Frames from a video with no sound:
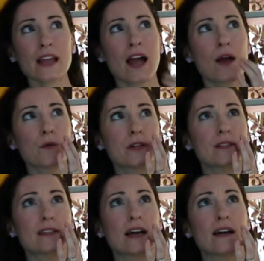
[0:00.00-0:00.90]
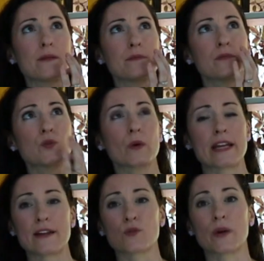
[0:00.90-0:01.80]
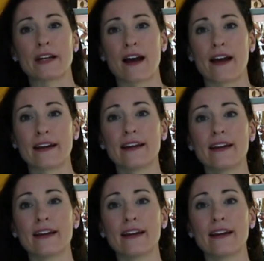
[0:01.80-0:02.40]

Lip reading: I was 28, 29